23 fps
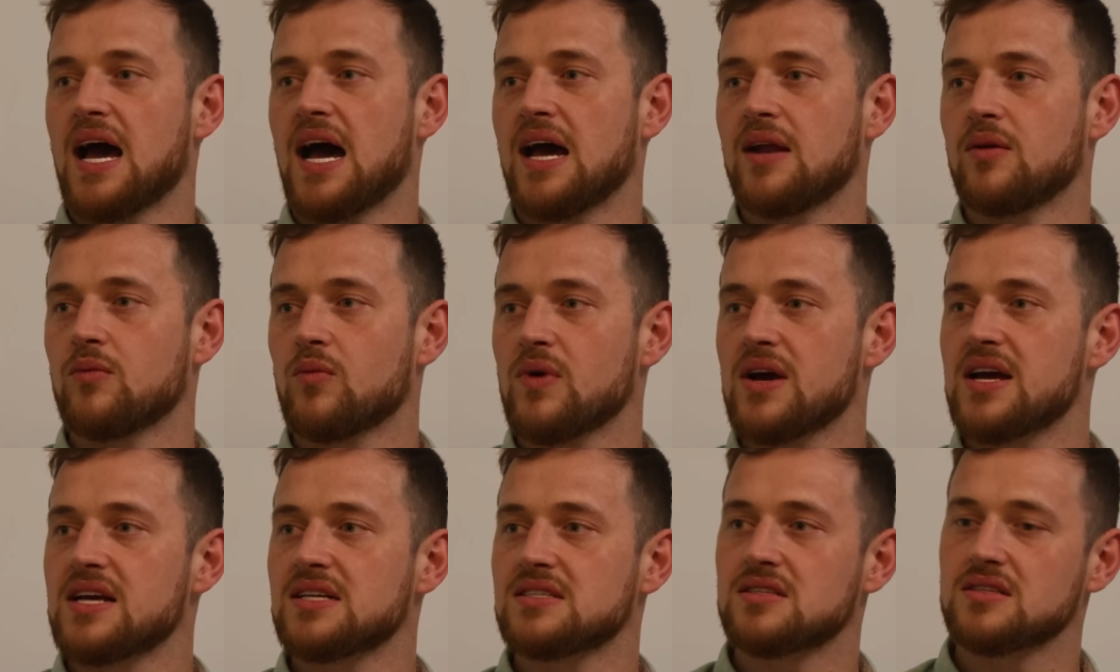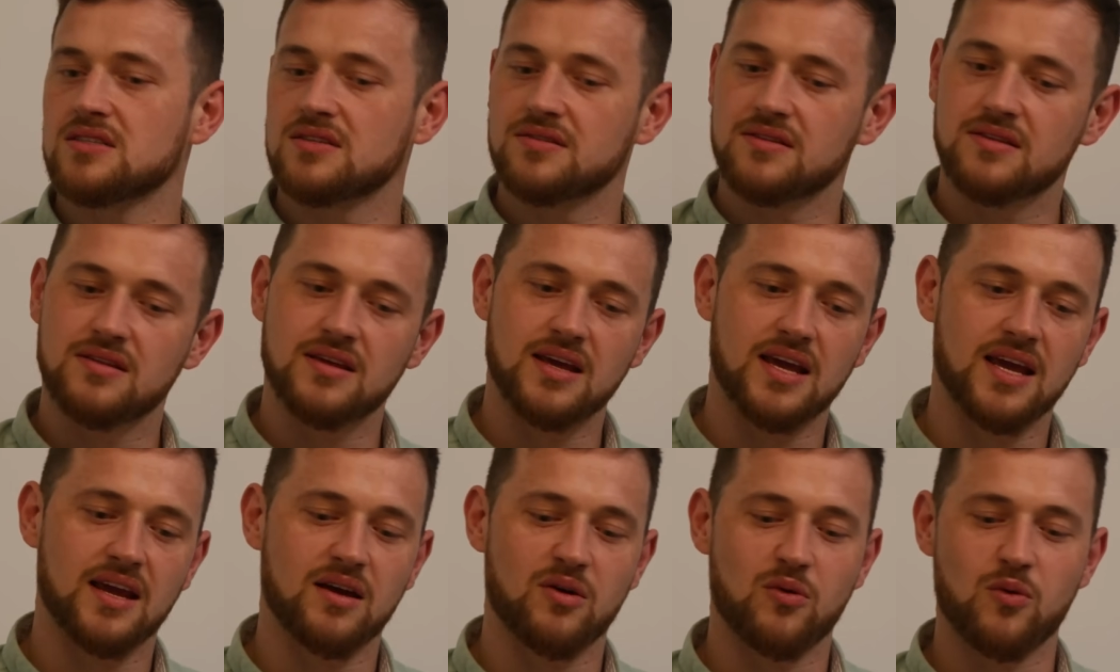And where's the
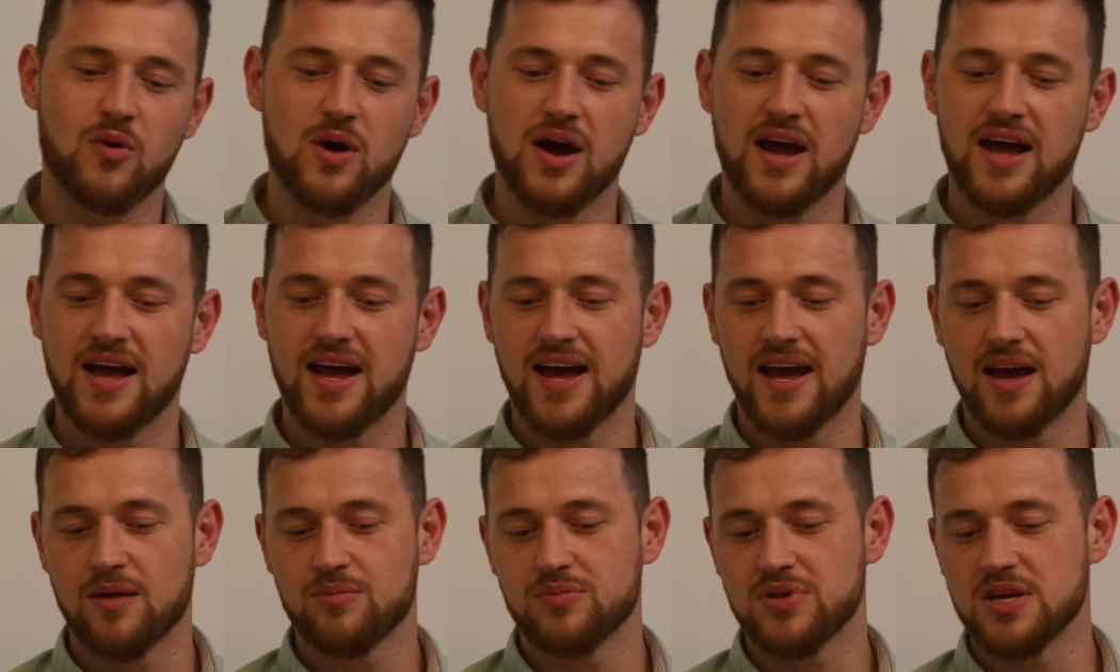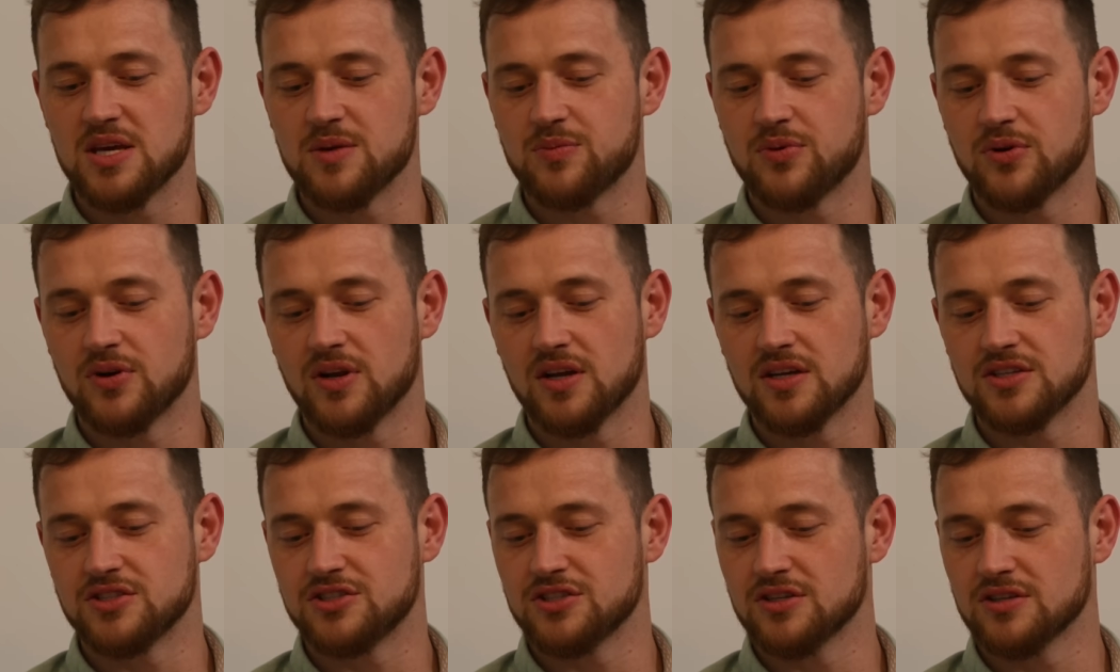thing where people
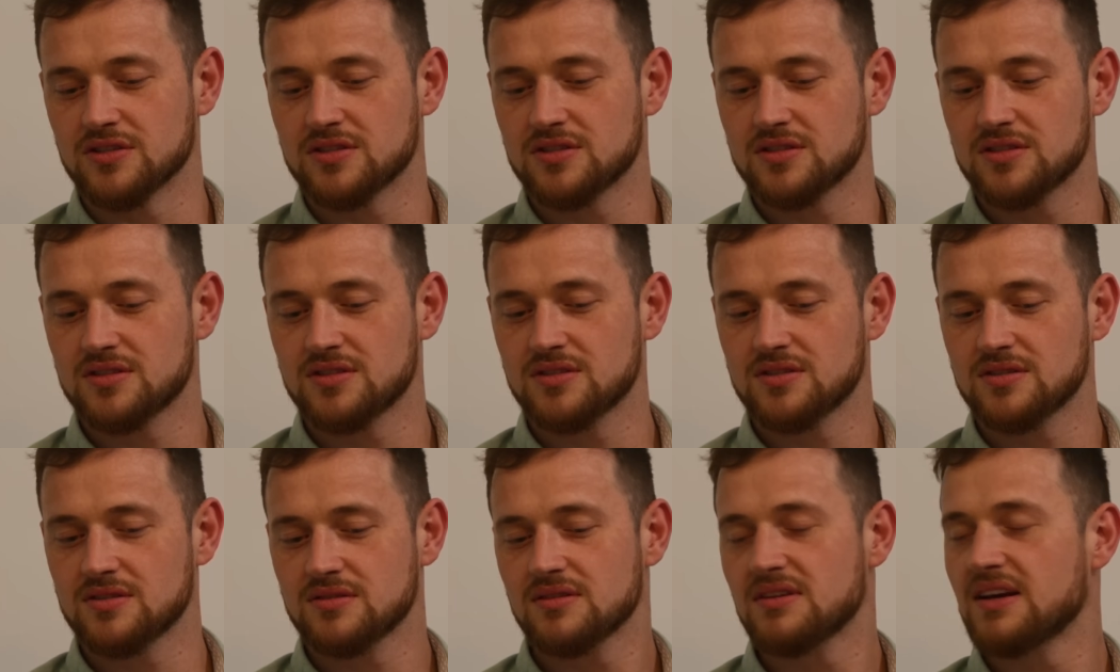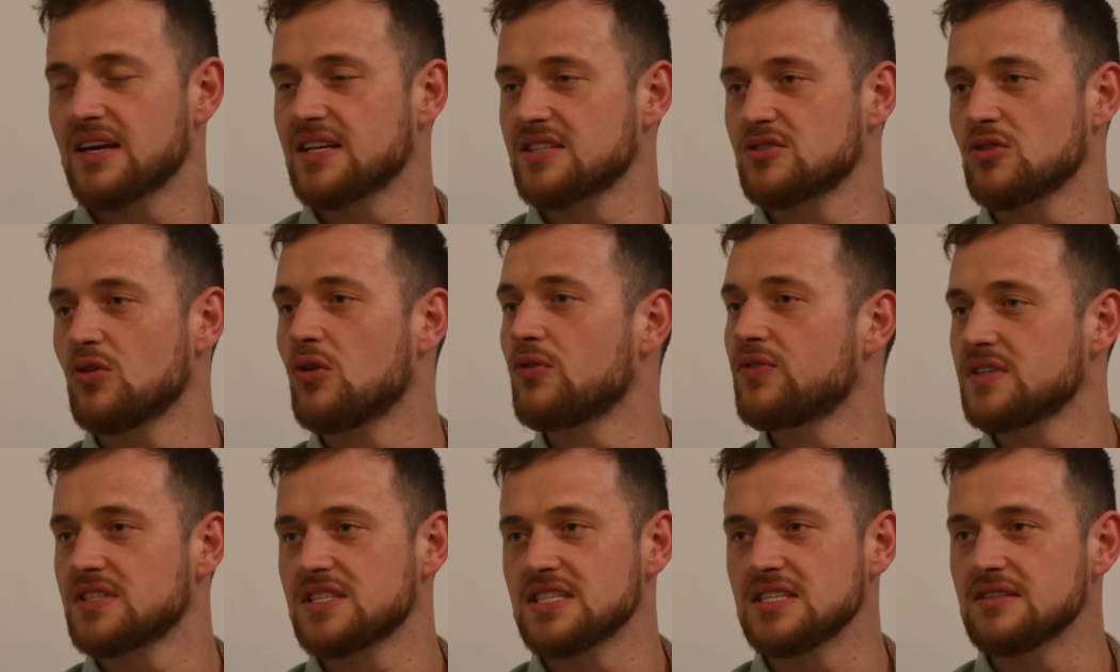are just, it's all
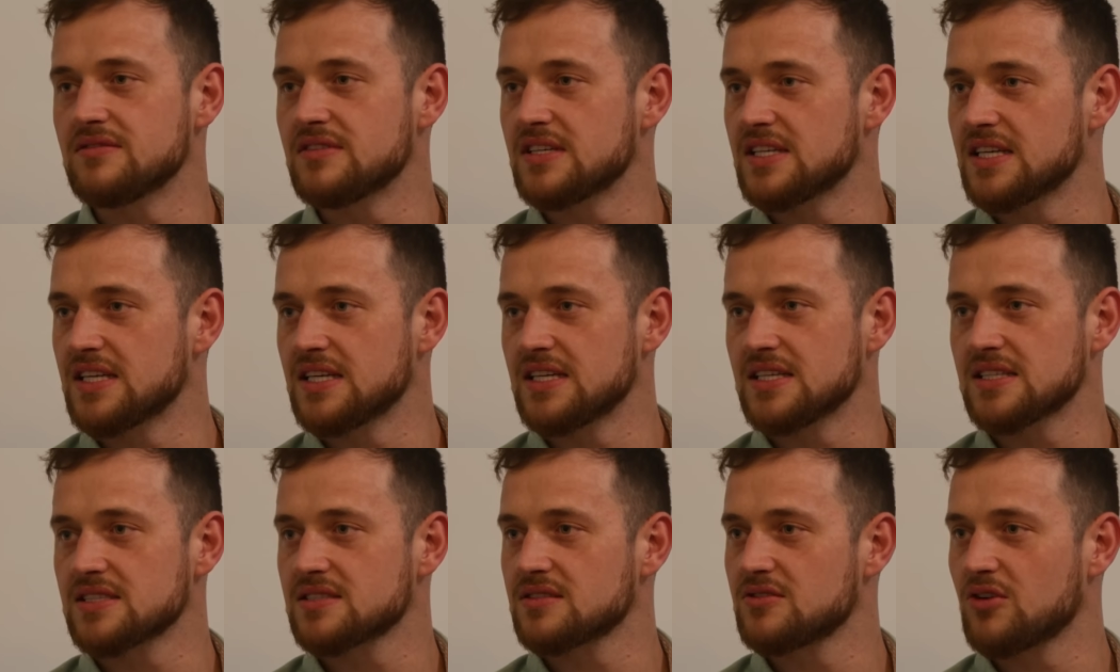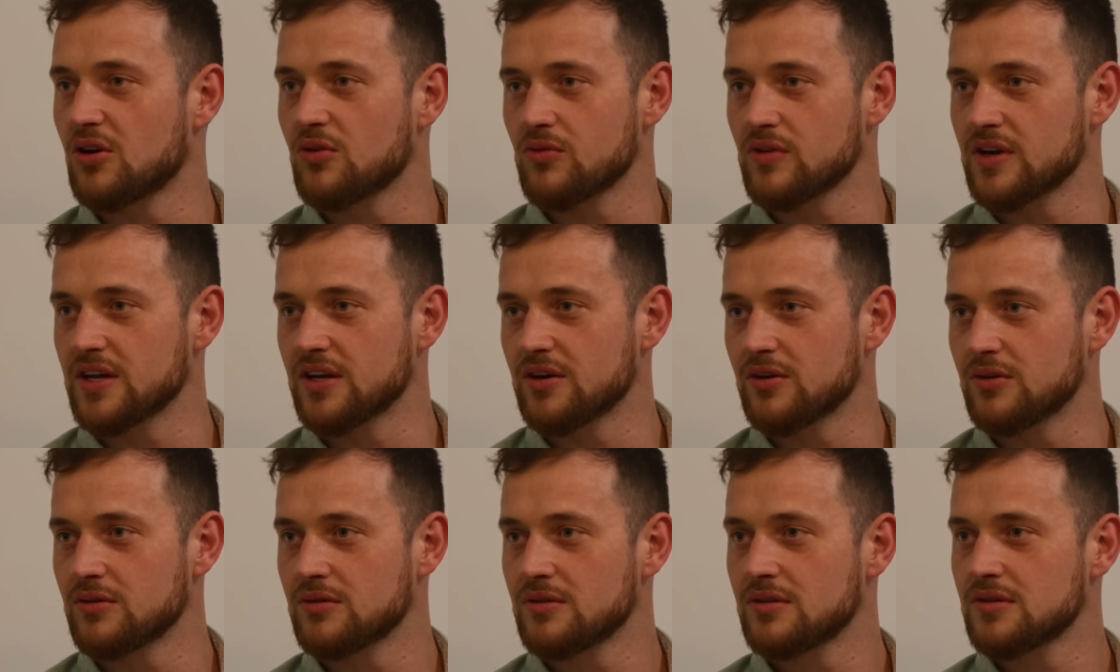for TV, it's not
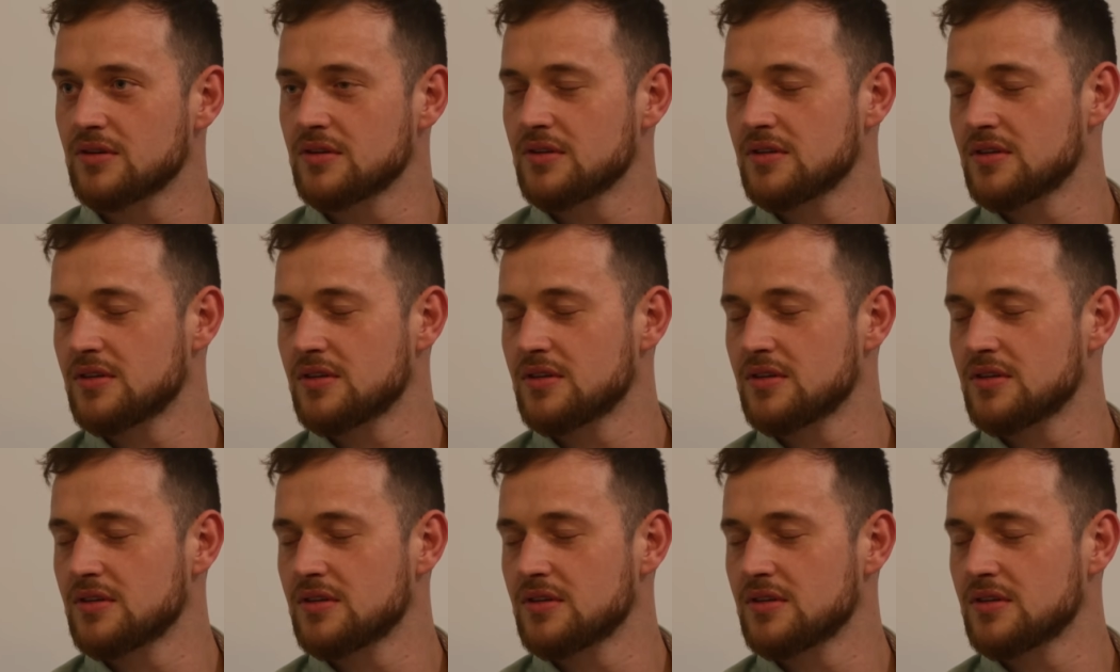real?